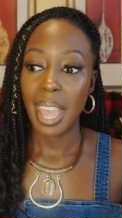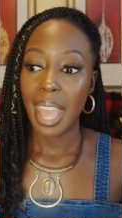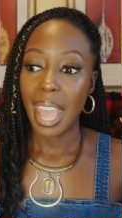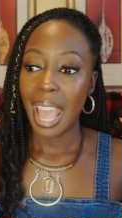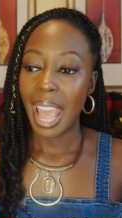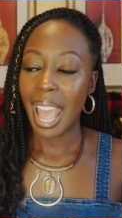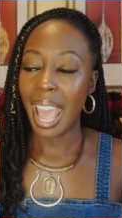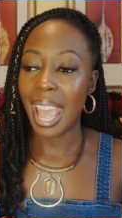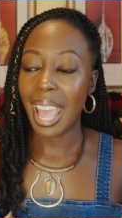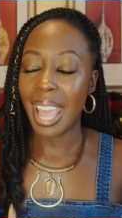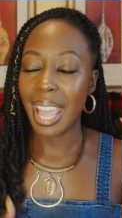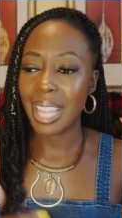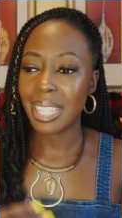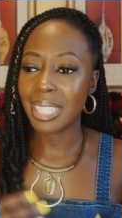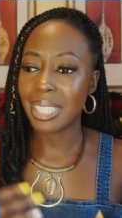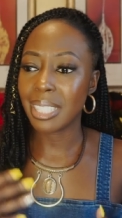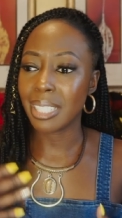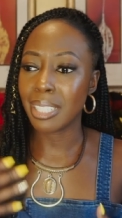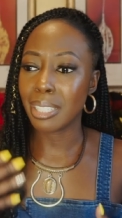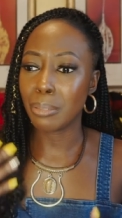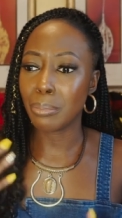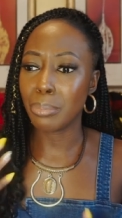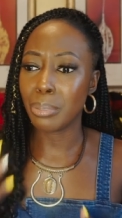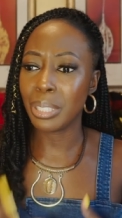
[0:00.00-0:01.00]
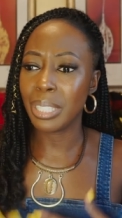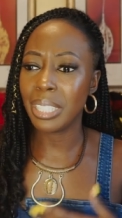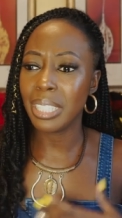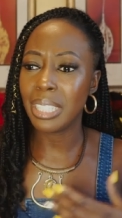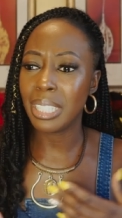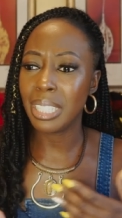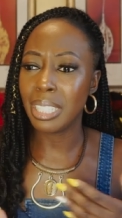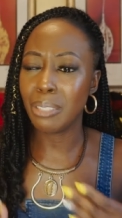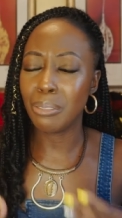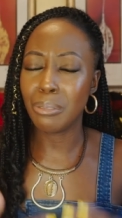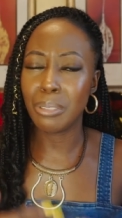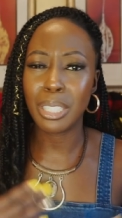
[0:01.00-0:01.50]
I had to
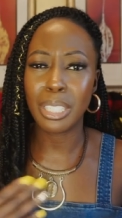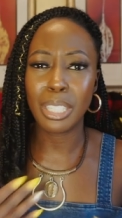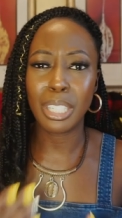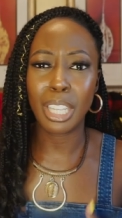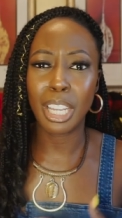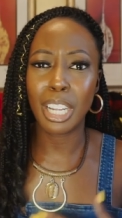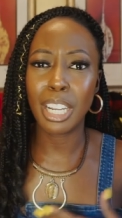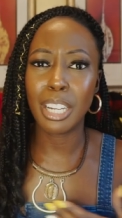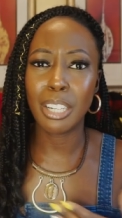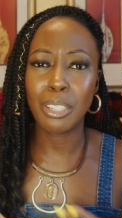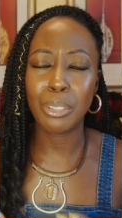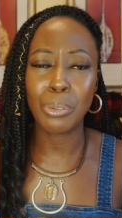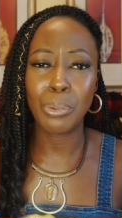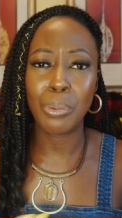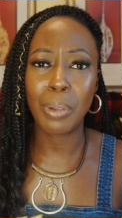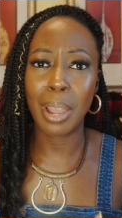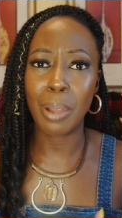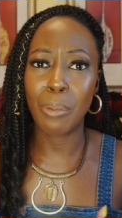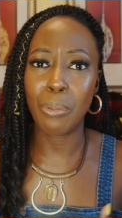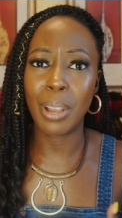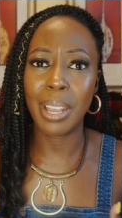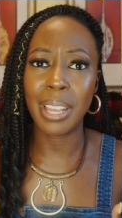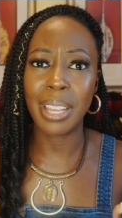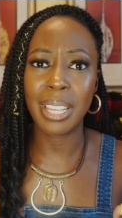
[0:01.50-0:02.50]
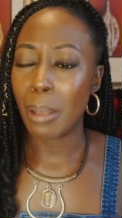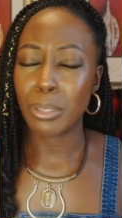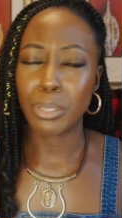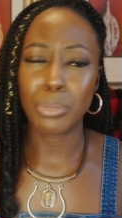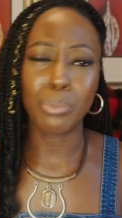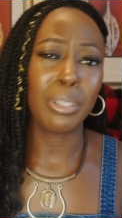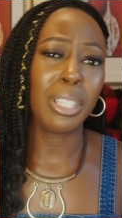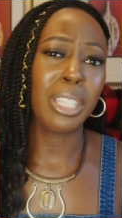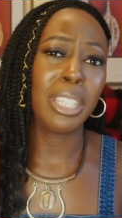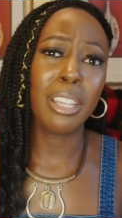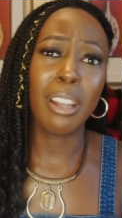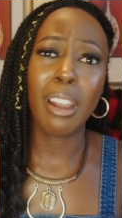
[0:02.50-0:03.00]
completely relearn who I was.
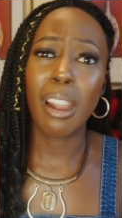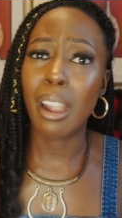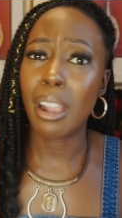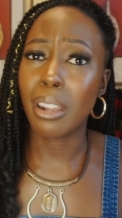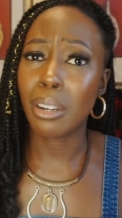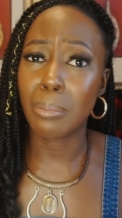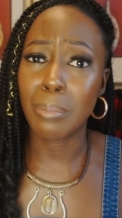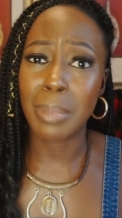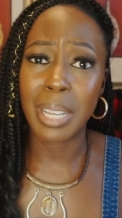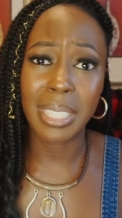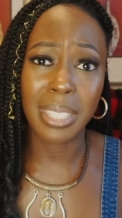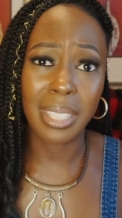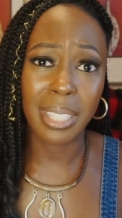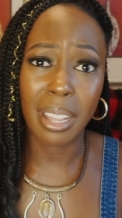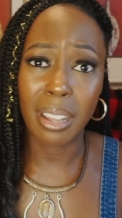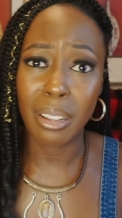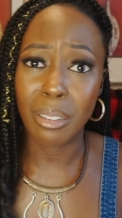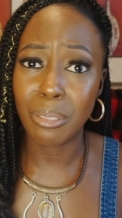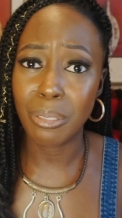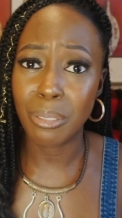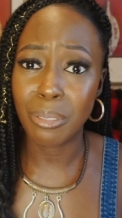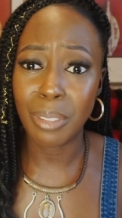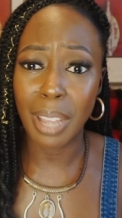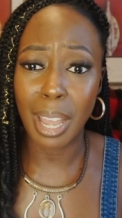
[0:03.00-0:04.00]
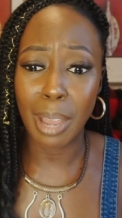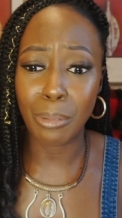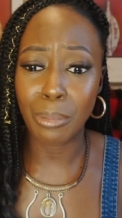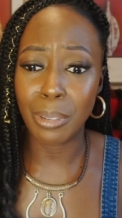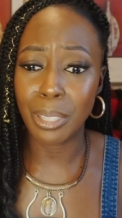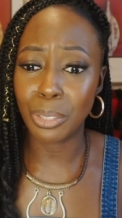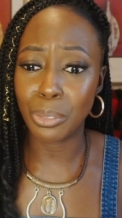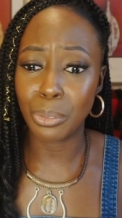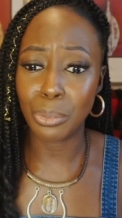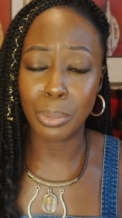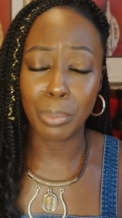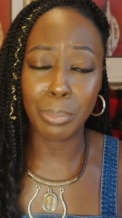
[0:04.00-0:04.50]
was really hard on myself. I
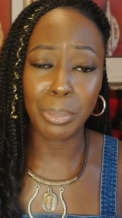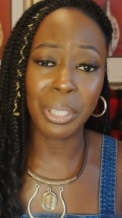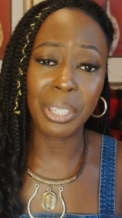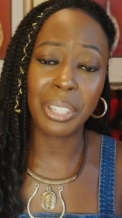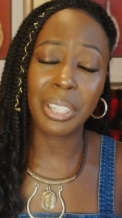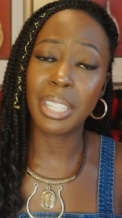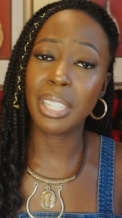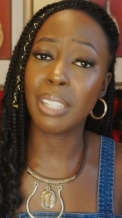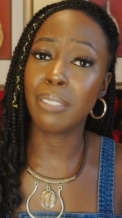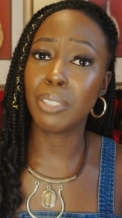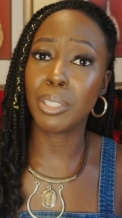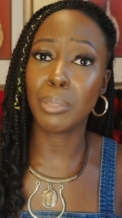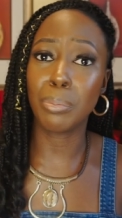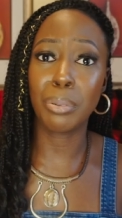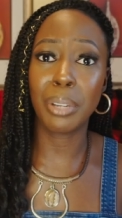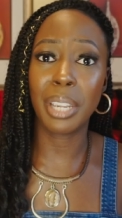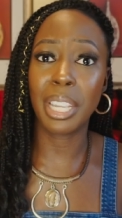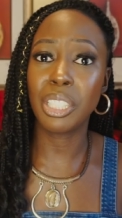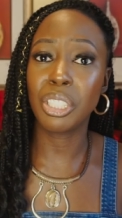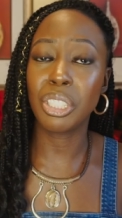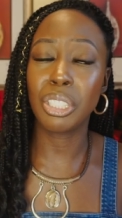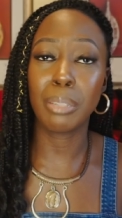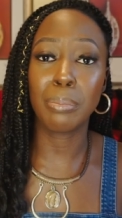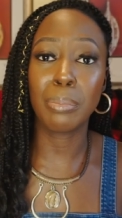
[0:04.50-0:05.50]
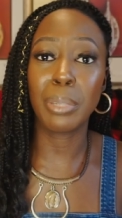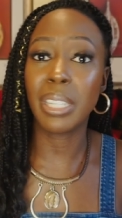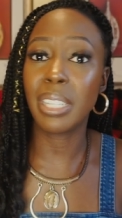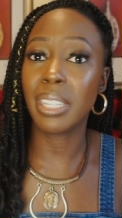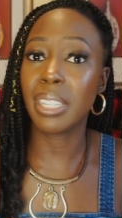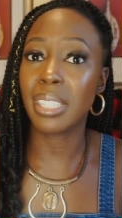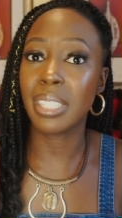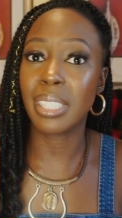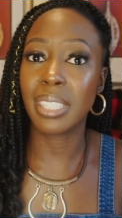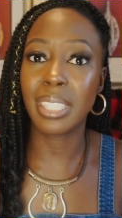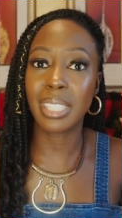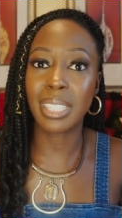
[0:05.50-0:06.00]
went through a period of depression
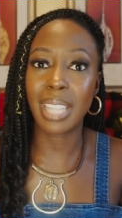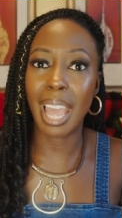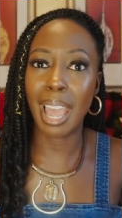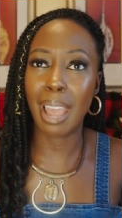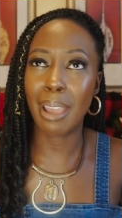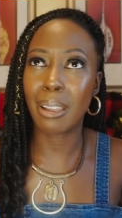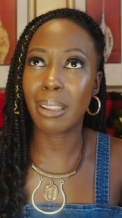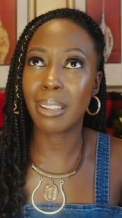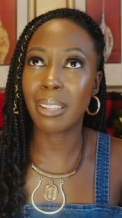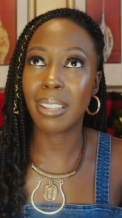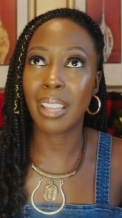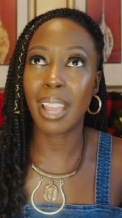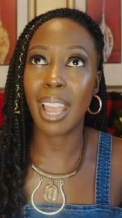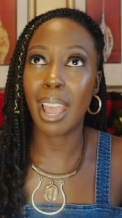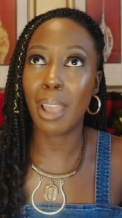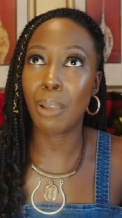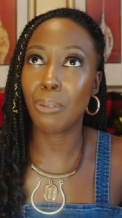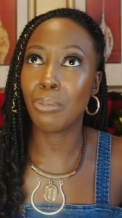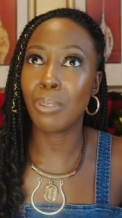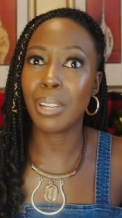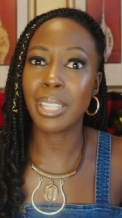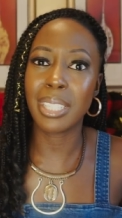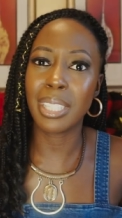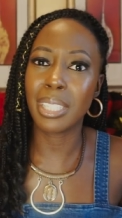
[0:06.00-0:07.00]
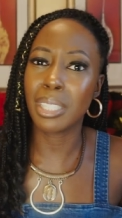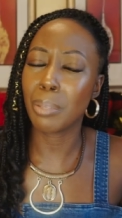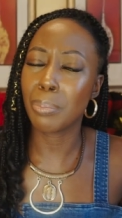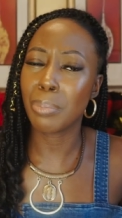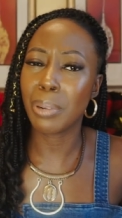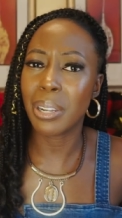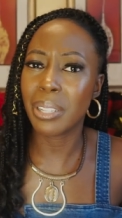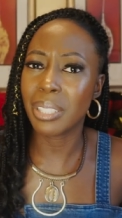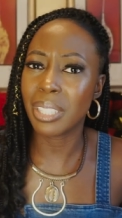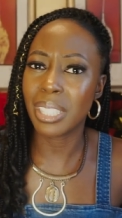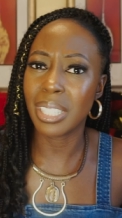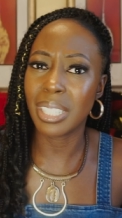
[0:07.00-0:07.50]
because I, I wasn't the
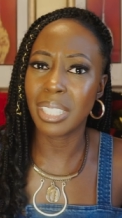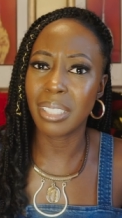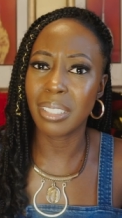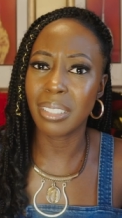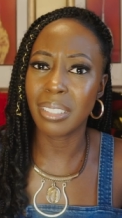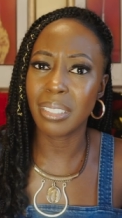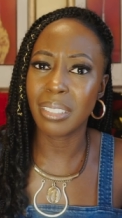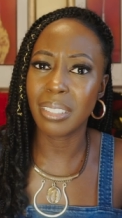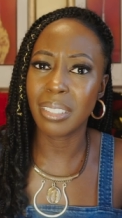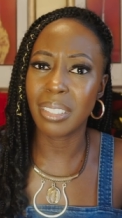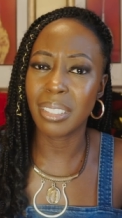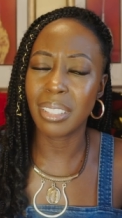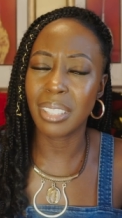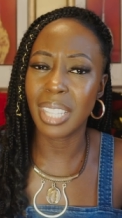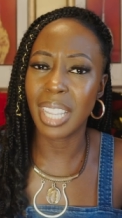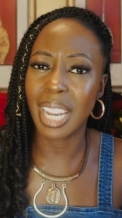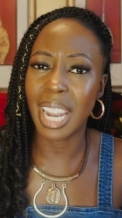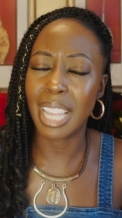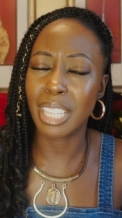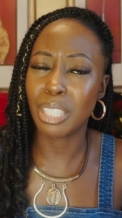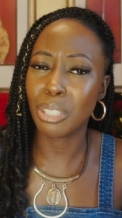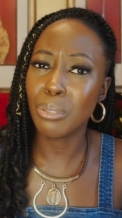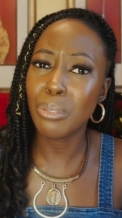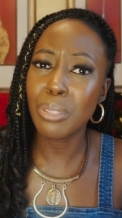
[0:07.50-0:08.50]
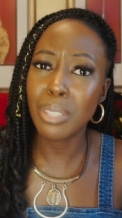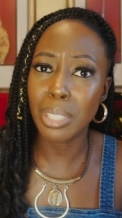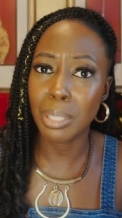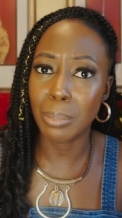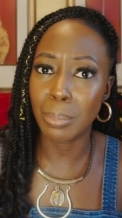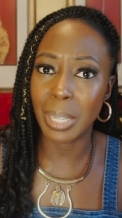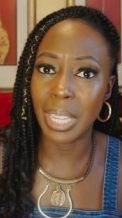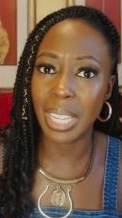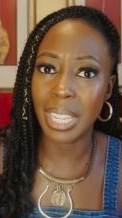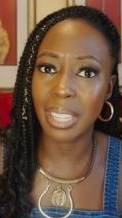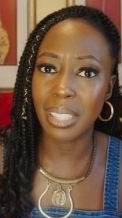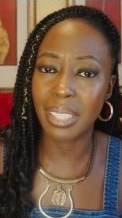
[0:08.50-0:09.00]
person that I used to
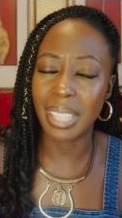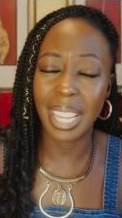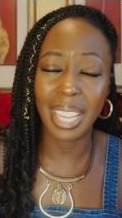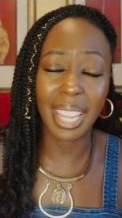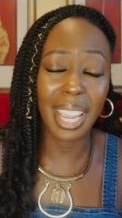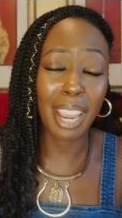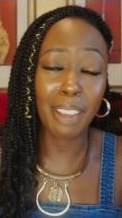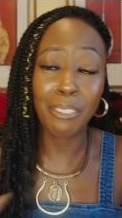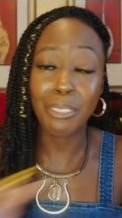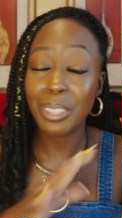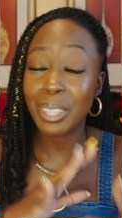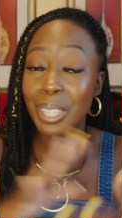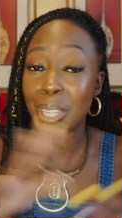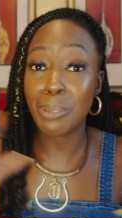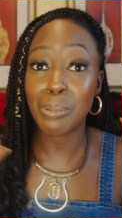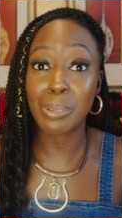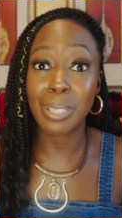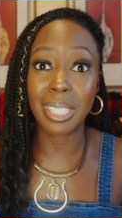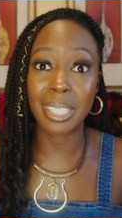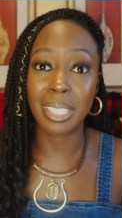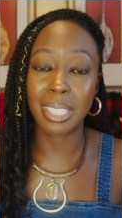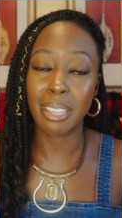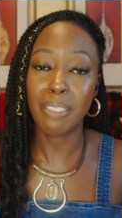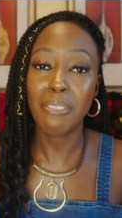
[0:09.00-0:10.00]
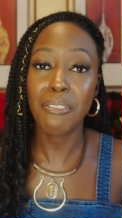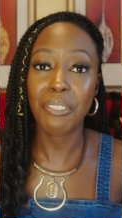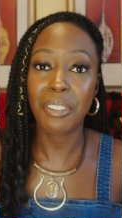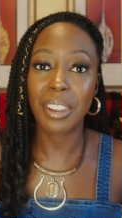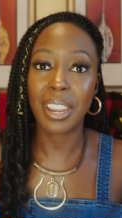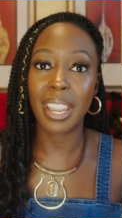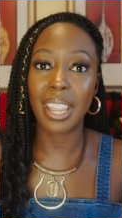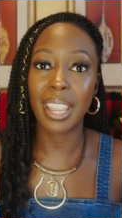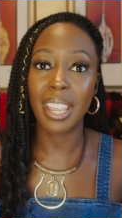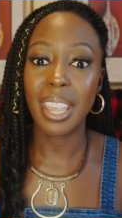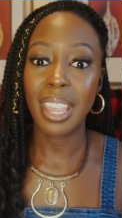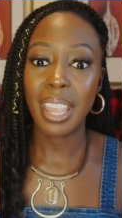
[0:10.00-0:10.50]
be. Like everything was
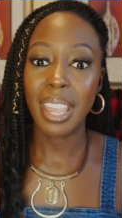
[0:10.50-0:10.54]
different.